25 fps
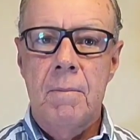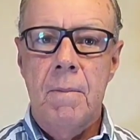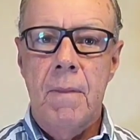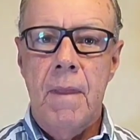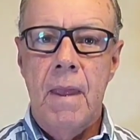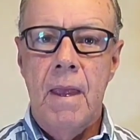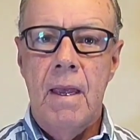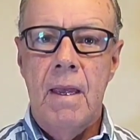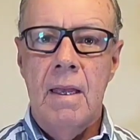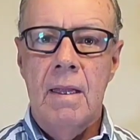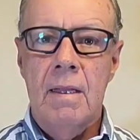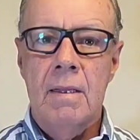
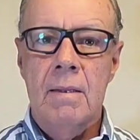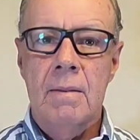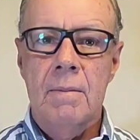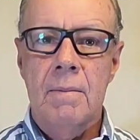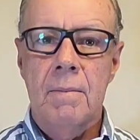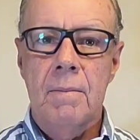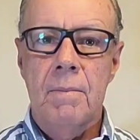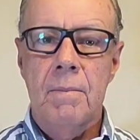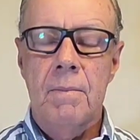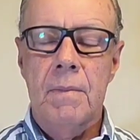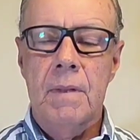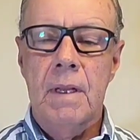And
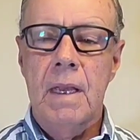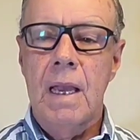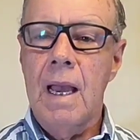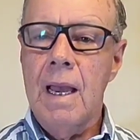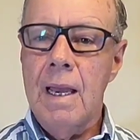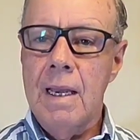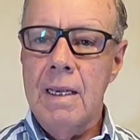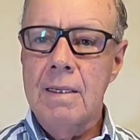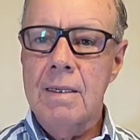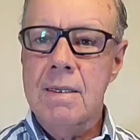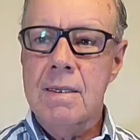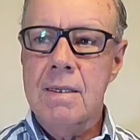
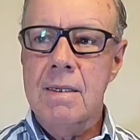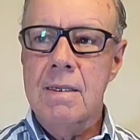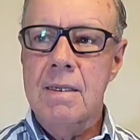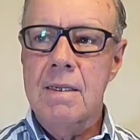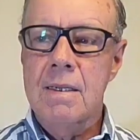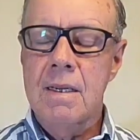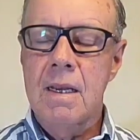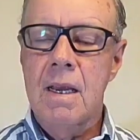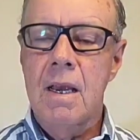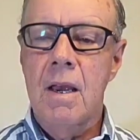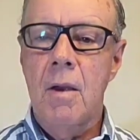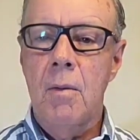guys,
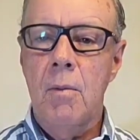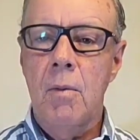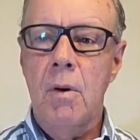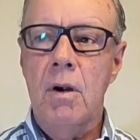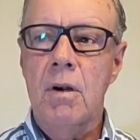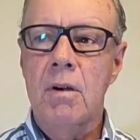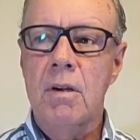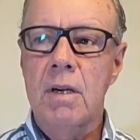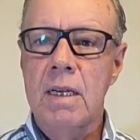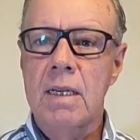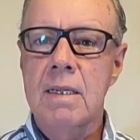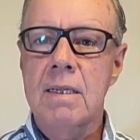
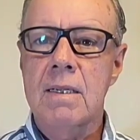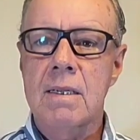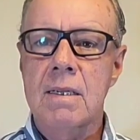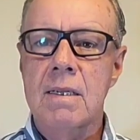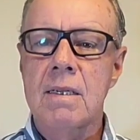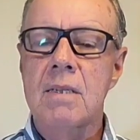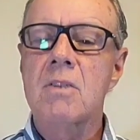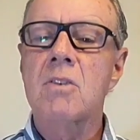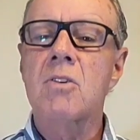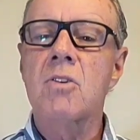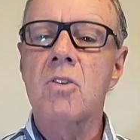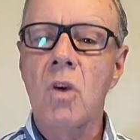GMRS
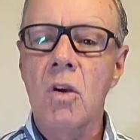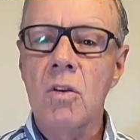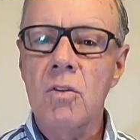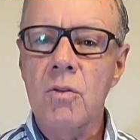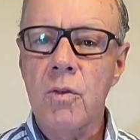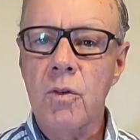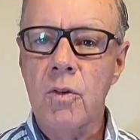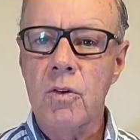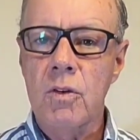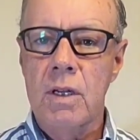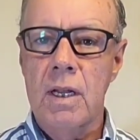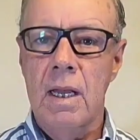is not
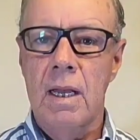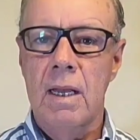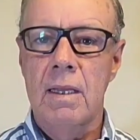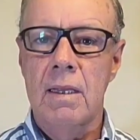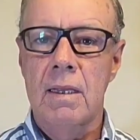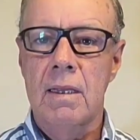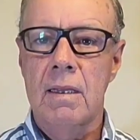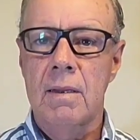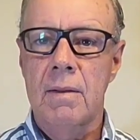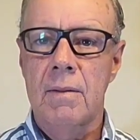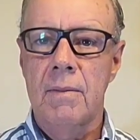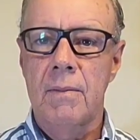for that.
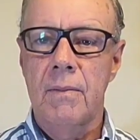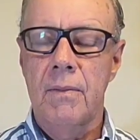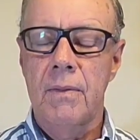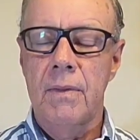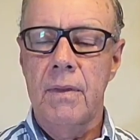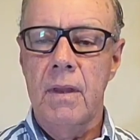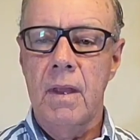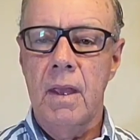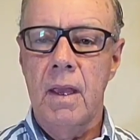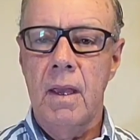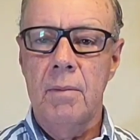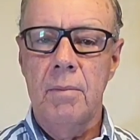
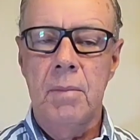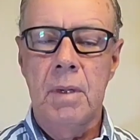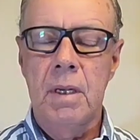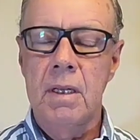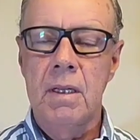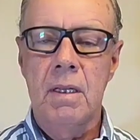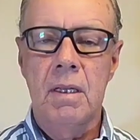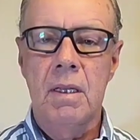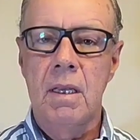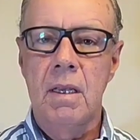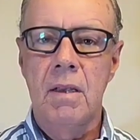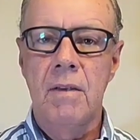I
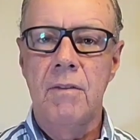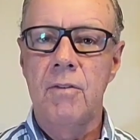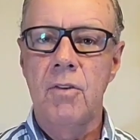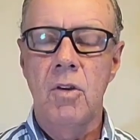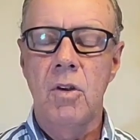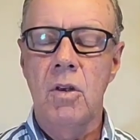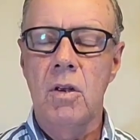mean, if